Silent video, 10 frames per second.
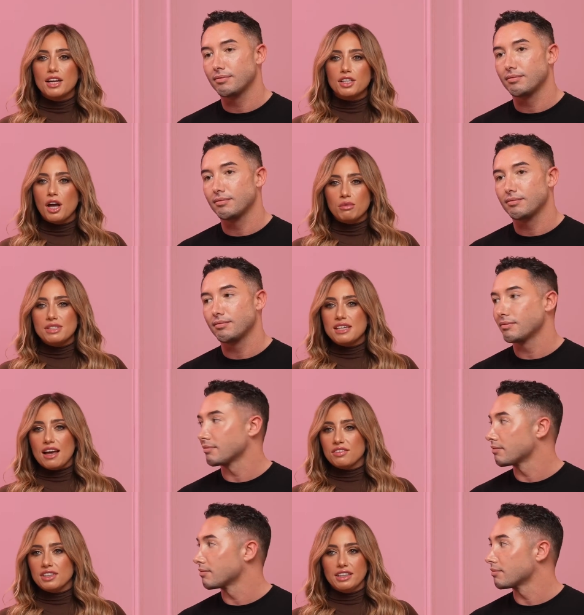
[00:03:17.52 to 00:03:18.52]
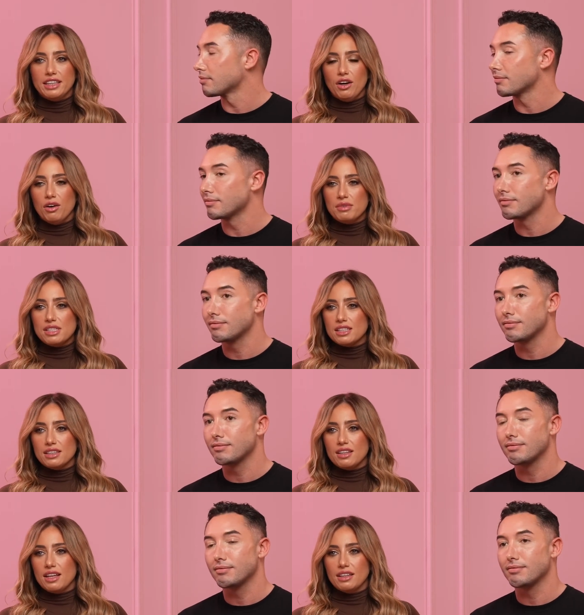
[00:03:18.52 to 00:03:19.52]
Speaker 1: No, definitely not. We
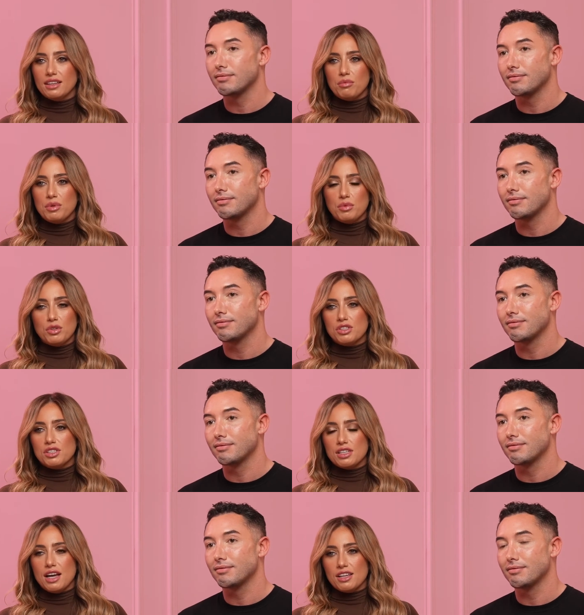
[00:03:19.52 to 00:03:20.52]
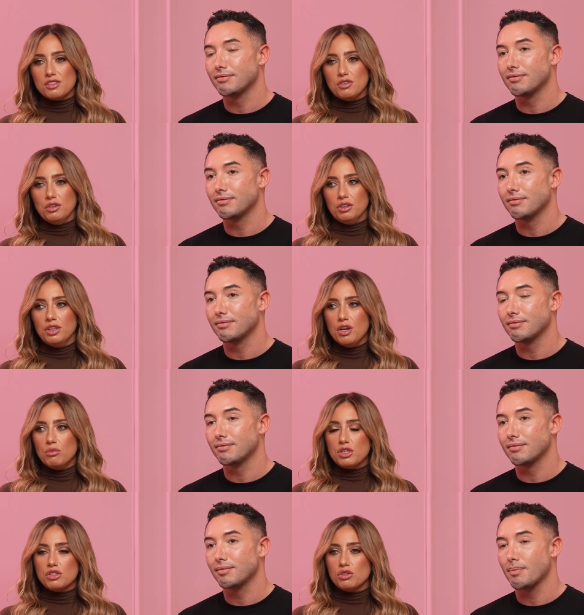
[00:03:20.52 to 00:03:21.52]
didn't think that we would at all.
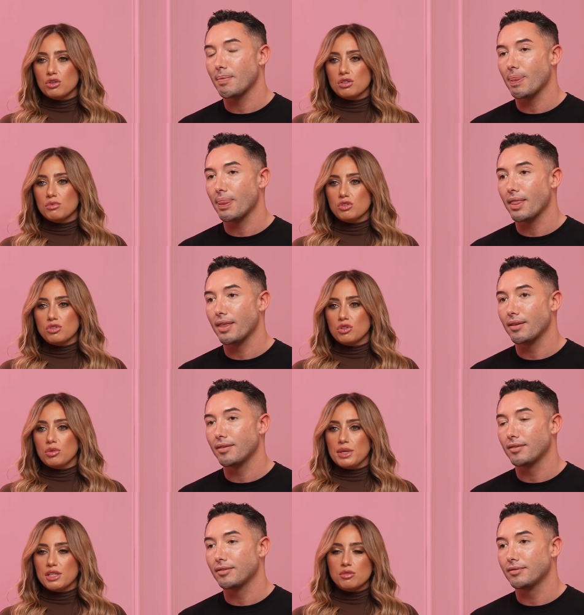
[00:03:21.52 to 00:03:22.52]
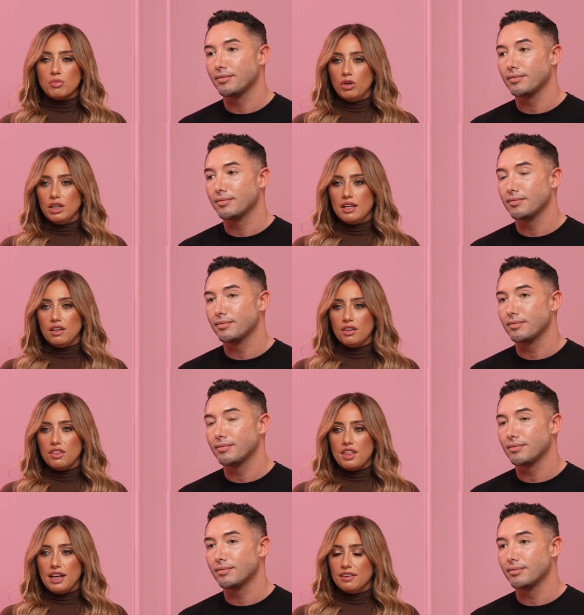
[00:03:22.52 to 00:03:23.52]
We just thought it was just going to be a small little
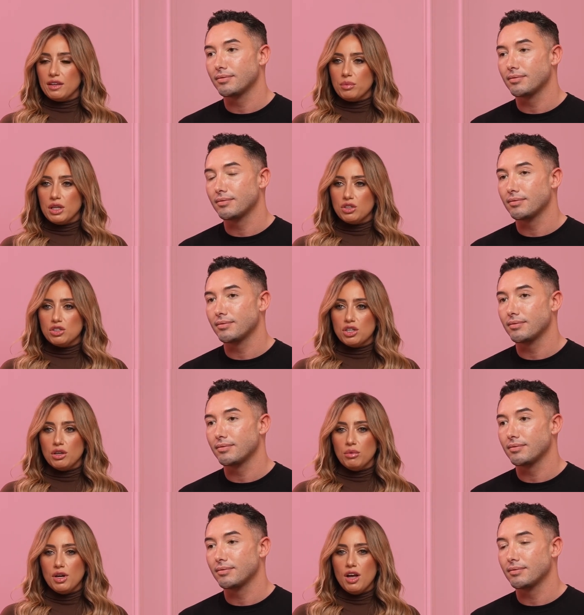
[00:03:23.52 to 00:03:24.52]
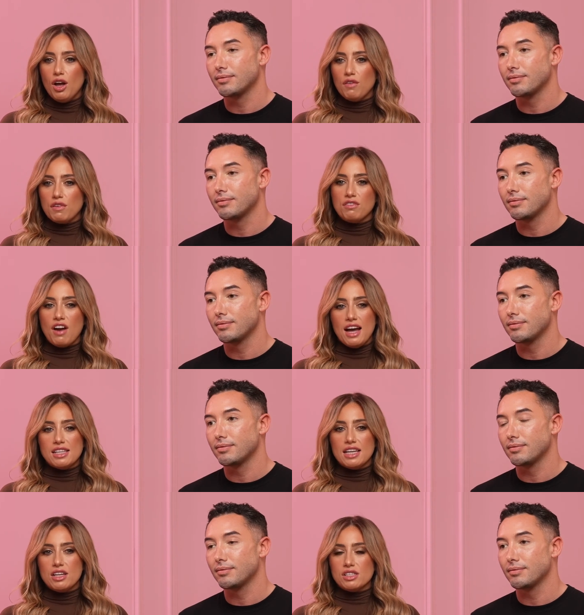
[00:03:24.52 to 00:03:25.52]
thing that we could do of a
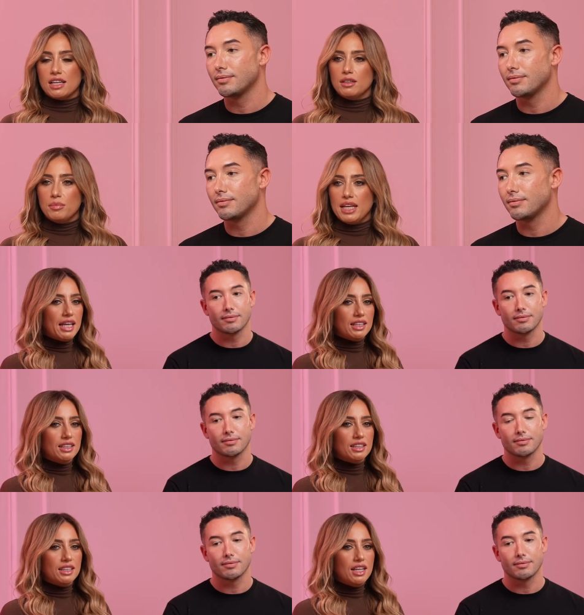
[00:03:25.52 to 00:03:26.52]
Friday because at the beginning